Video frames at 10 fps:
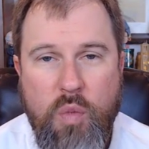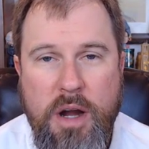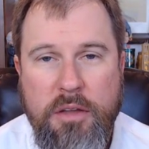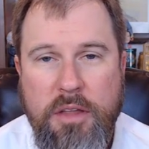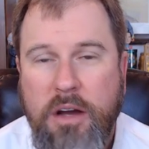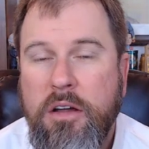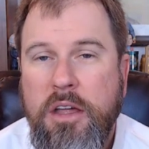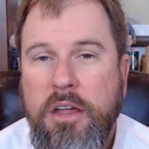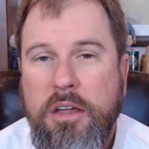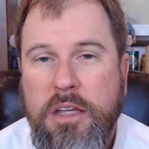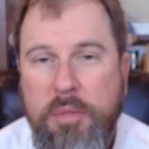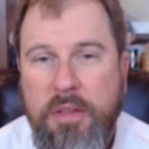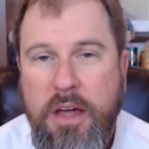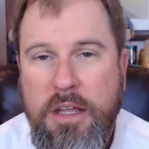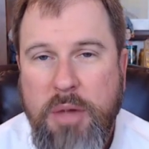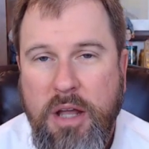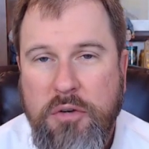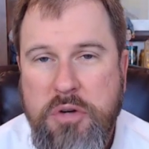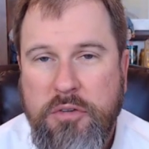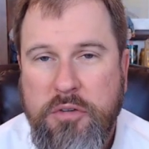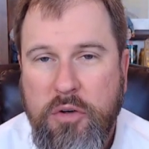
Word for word: While you're there, give me that email address.